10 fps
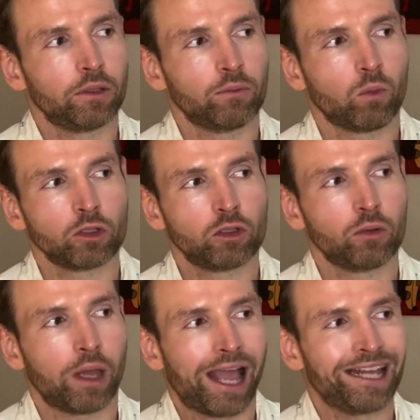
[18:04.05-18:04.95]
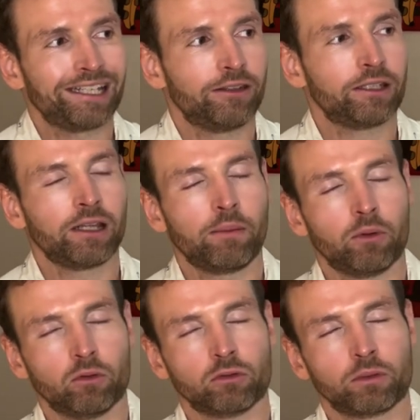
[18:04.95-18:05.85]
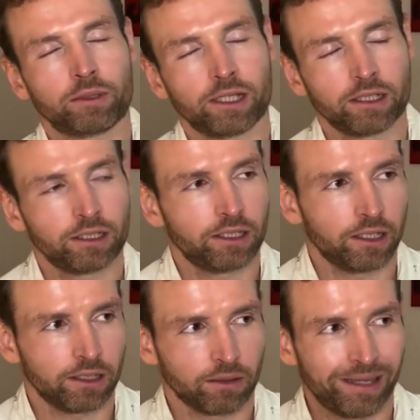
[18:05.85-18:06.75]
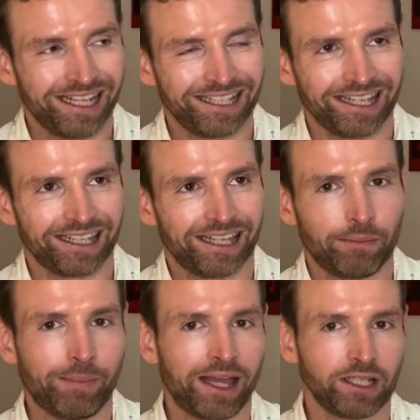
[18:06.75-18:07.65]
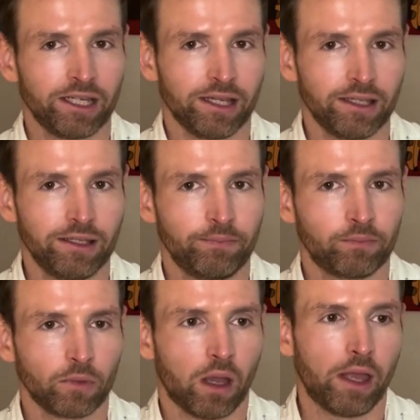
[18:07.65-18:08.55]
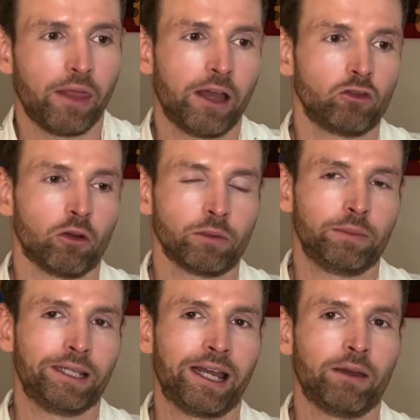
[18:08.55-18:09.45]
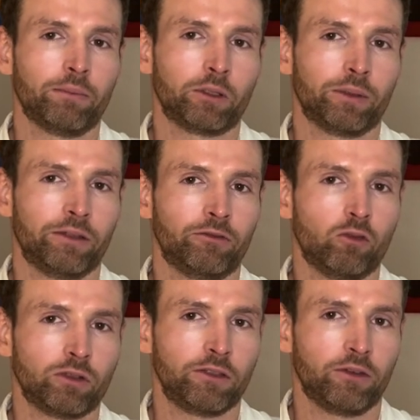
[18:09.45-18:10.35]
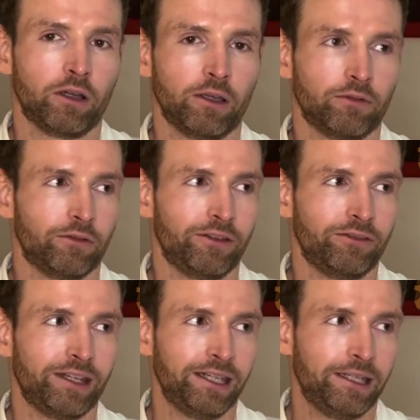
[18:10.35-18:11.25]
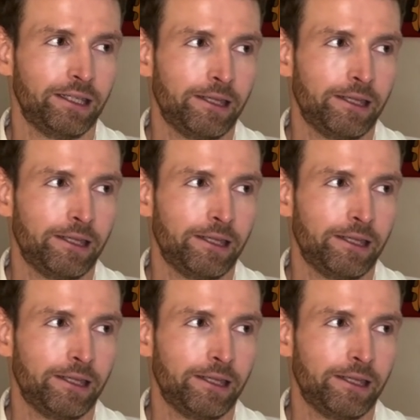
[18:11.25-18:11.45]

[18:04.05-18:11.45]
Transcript: once you add in the doubles percentages I'm hitting in matches, that drops me down between 45 and 50,